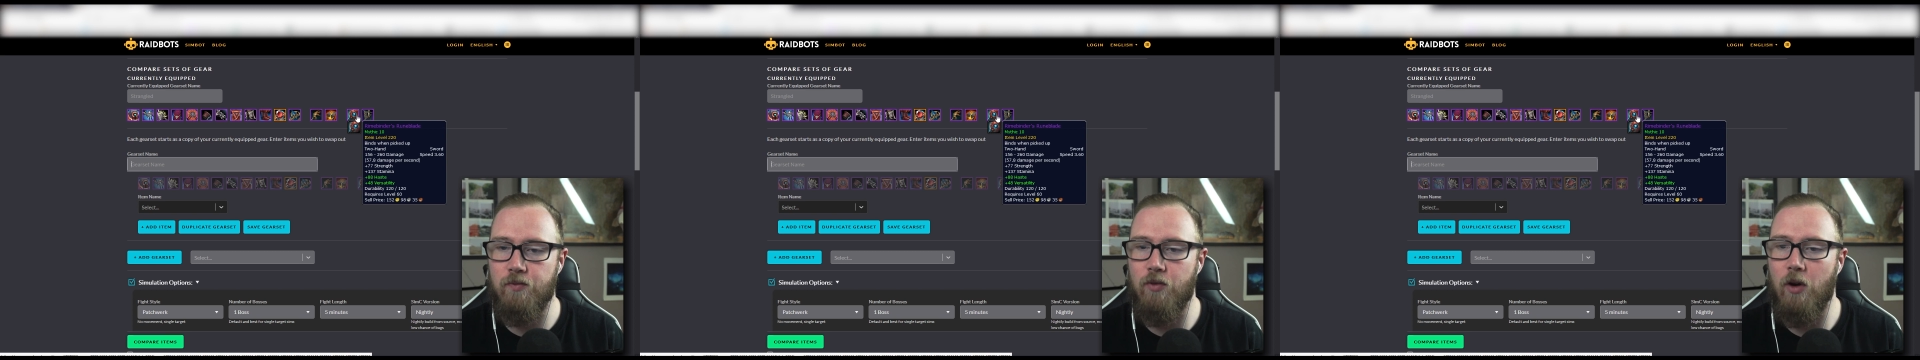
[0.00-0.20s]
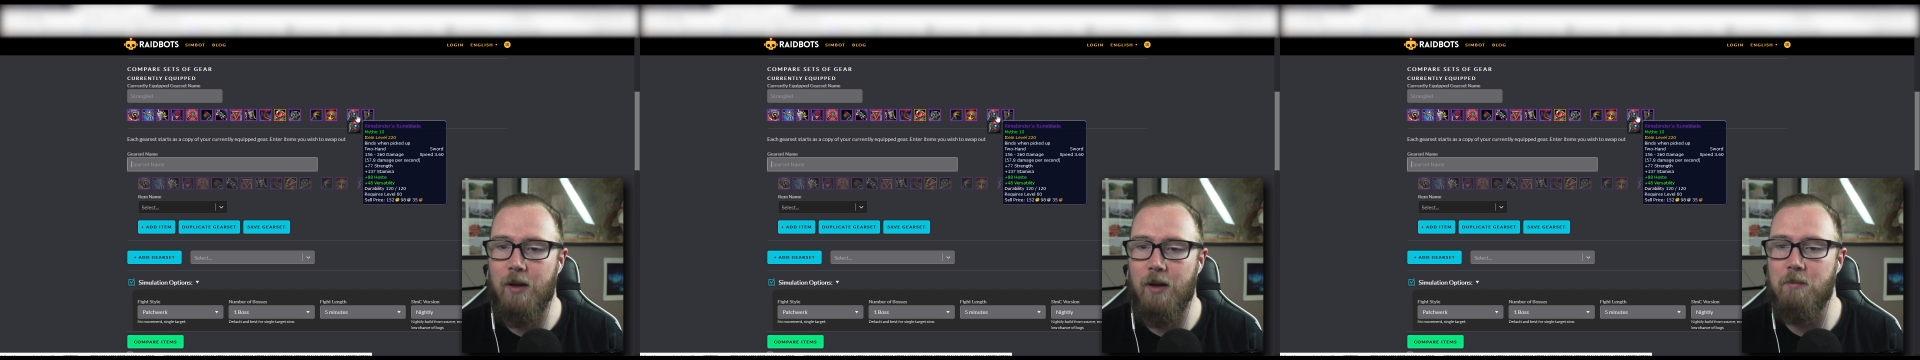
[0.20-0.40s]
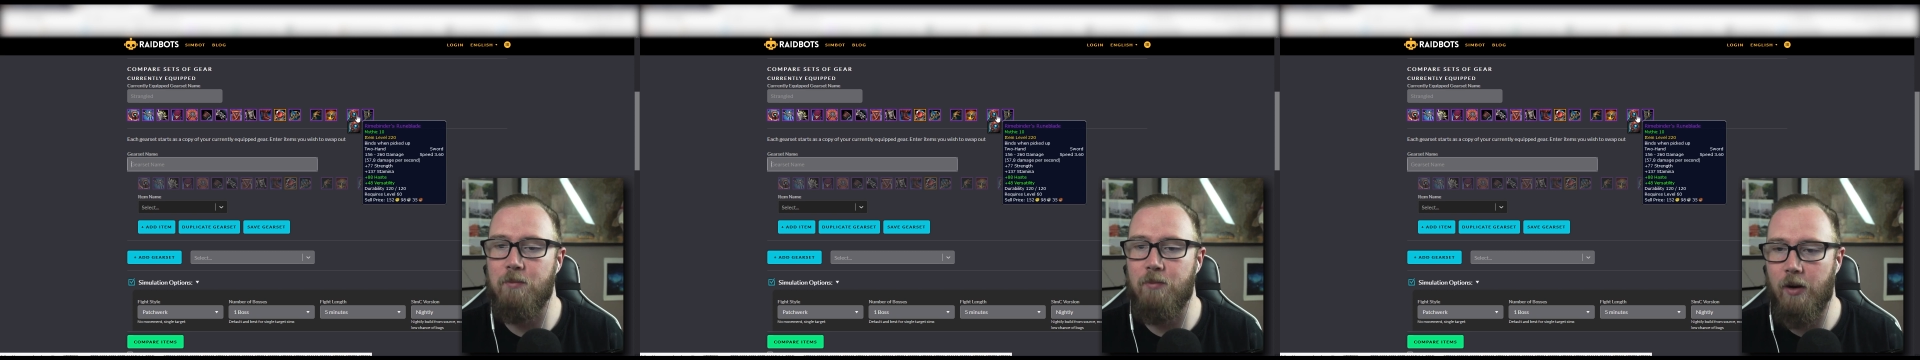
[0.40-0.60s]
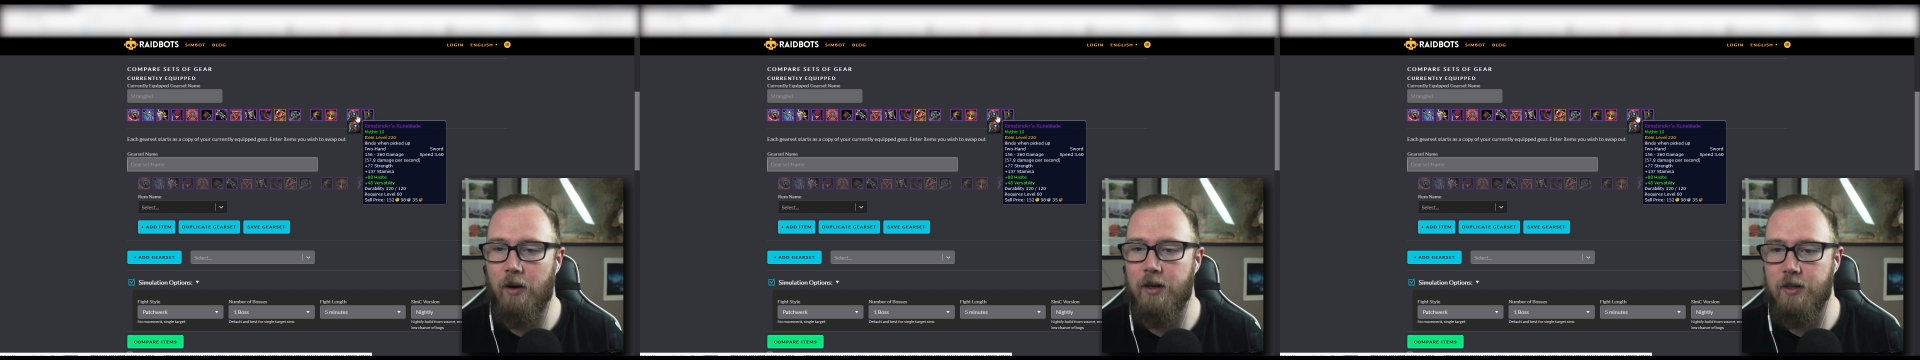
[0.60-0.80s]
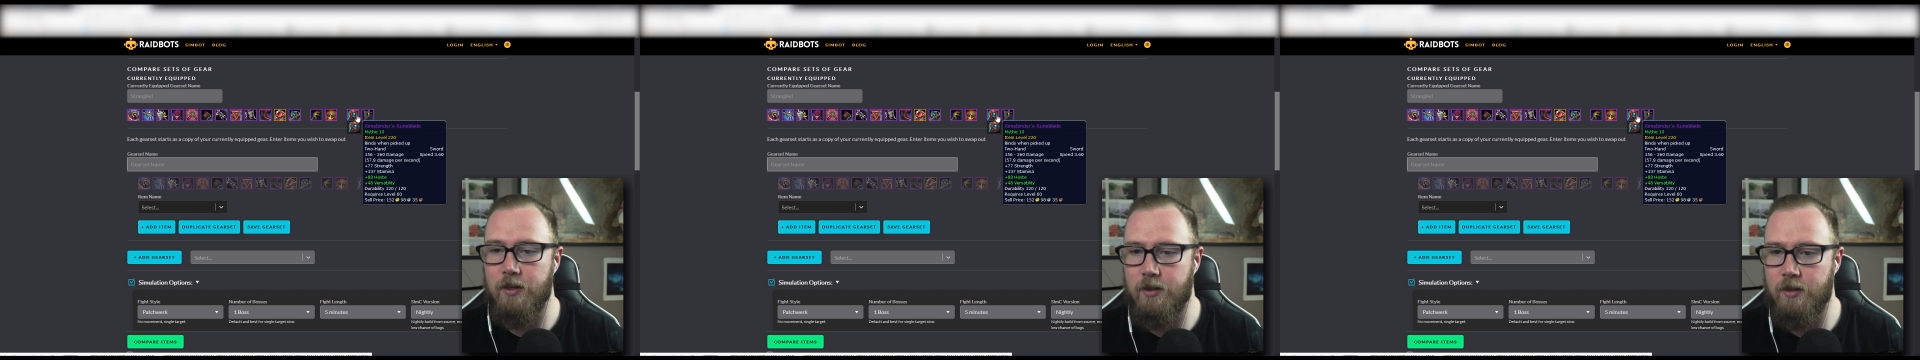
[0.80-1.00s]
rhyme
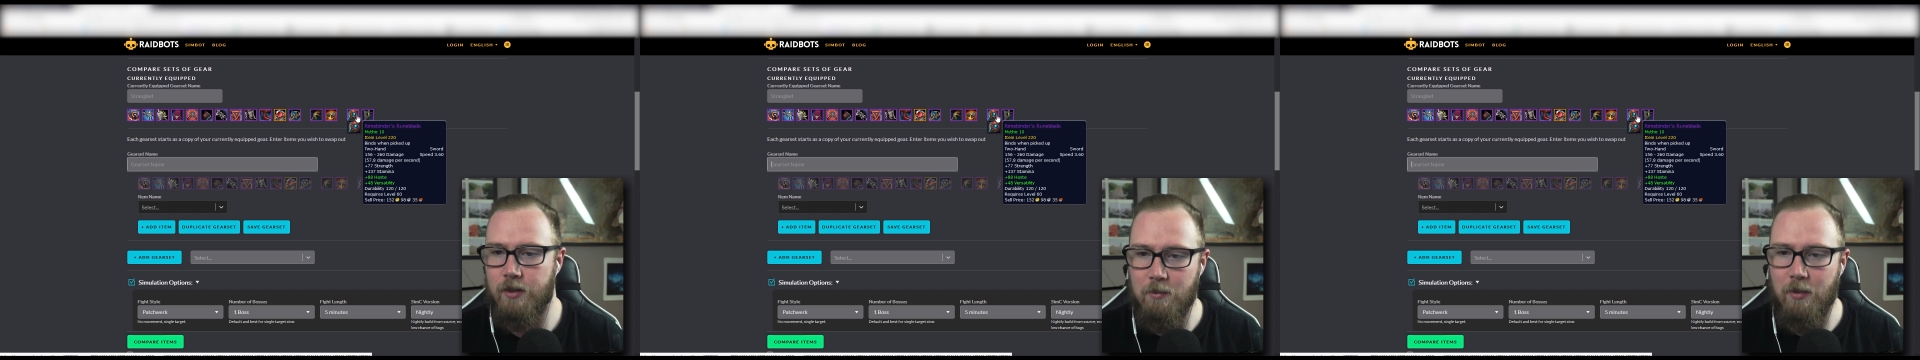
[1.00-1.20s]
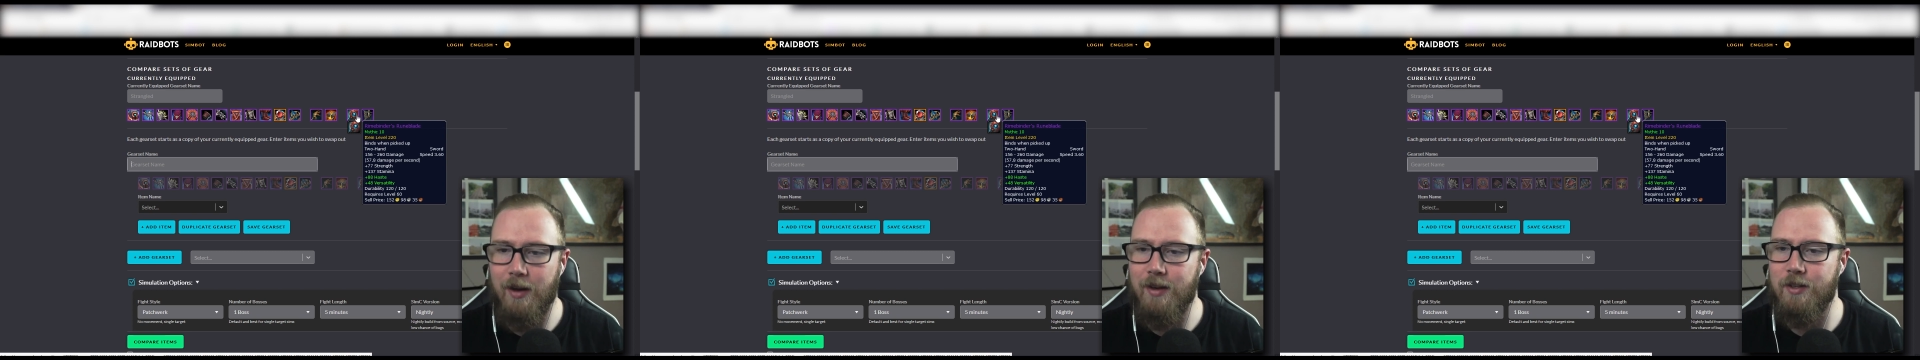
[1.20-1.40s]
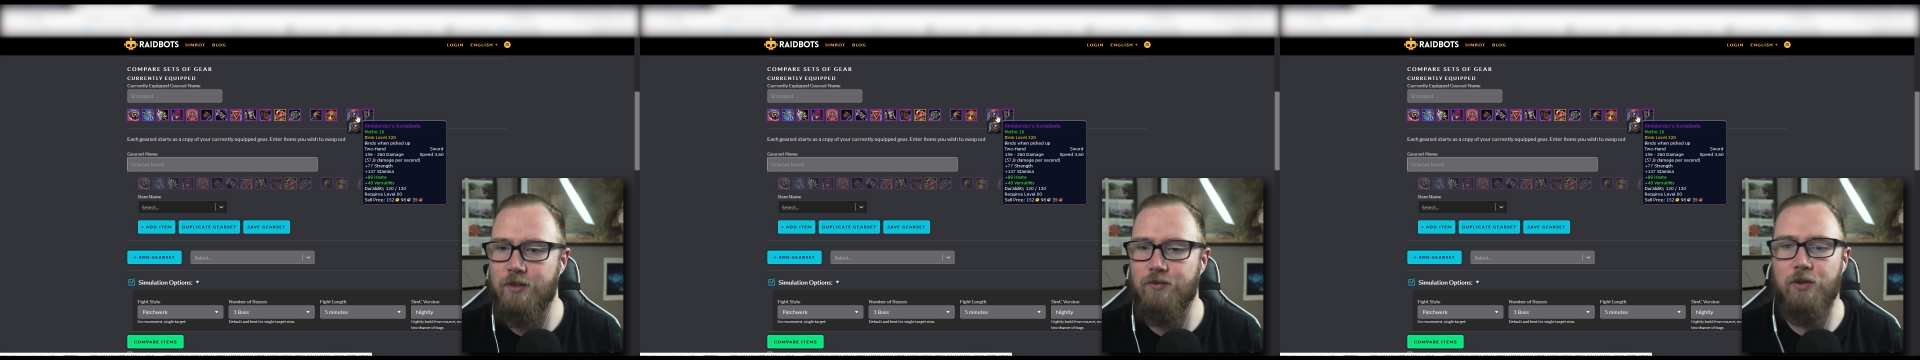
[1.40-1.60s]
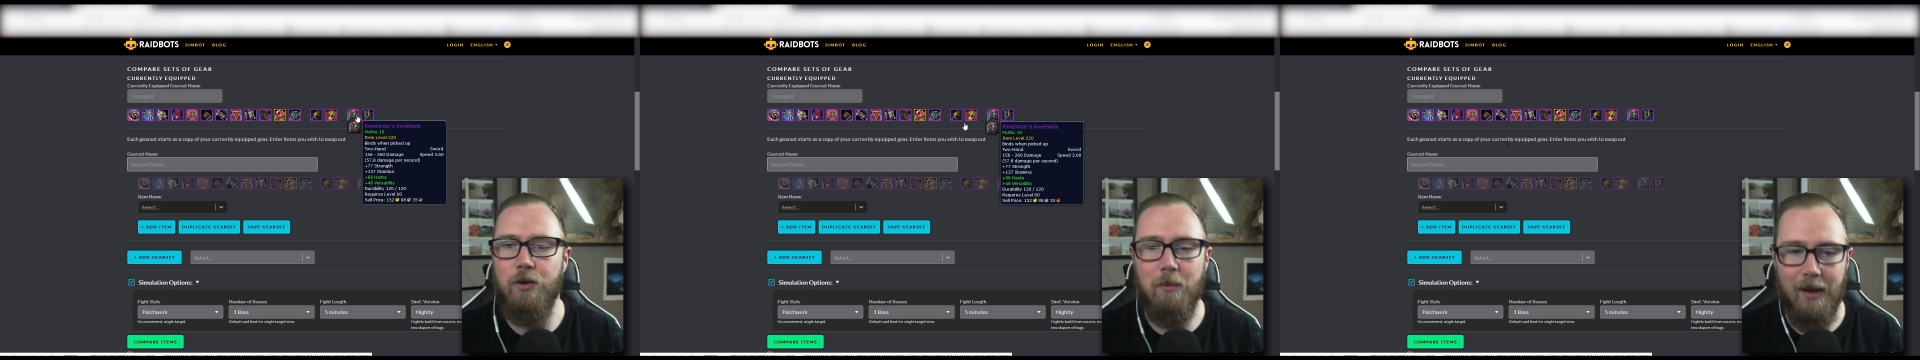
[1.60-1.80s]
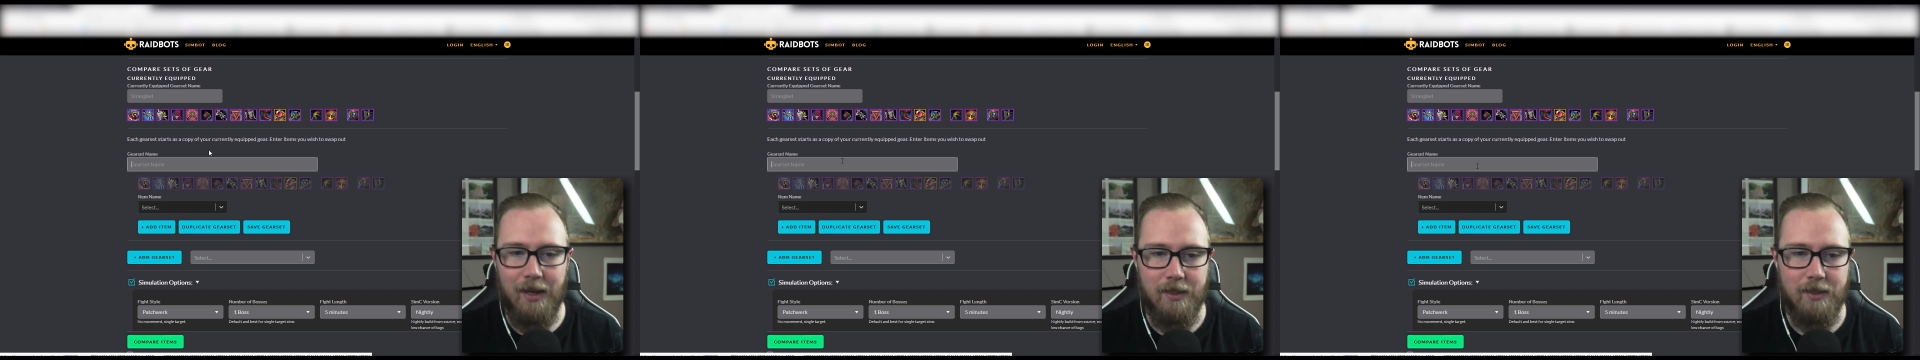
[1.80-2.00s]
binders rune
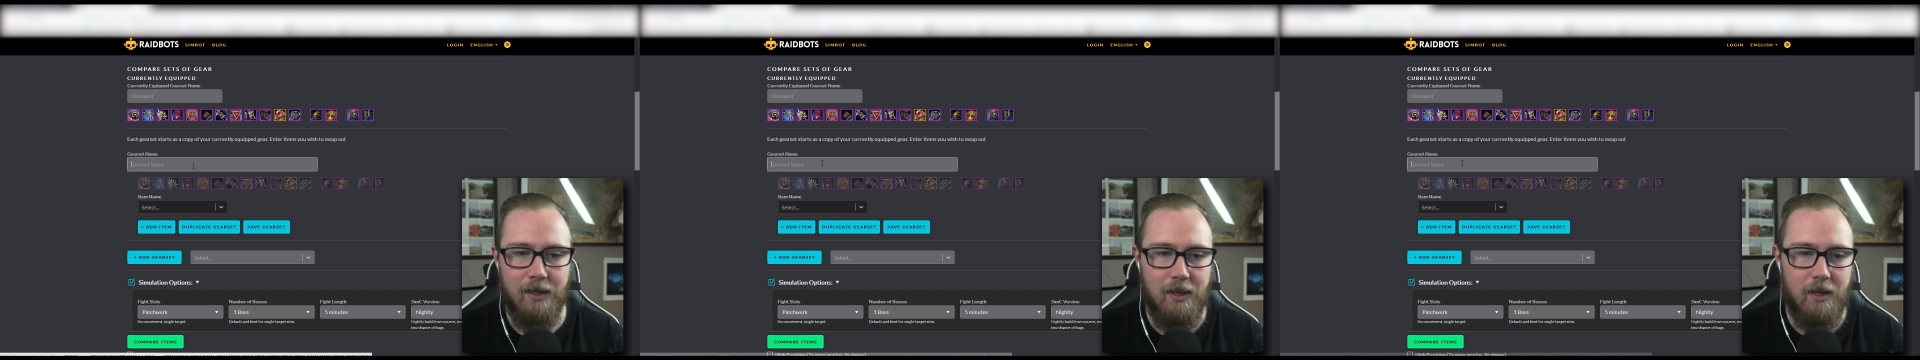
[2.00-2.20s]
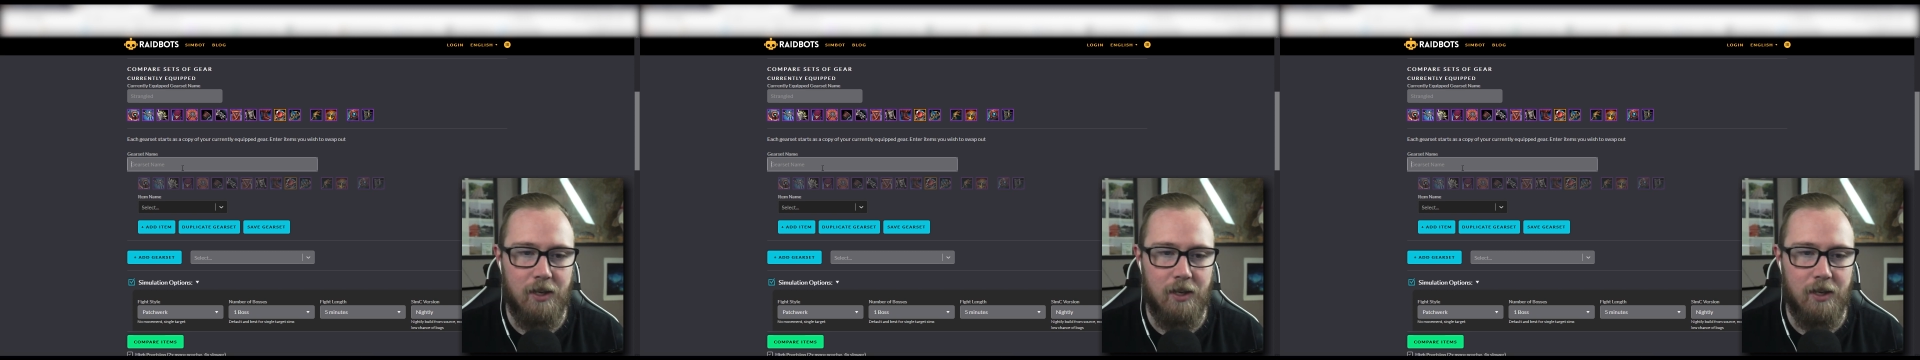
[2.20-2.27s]
blades.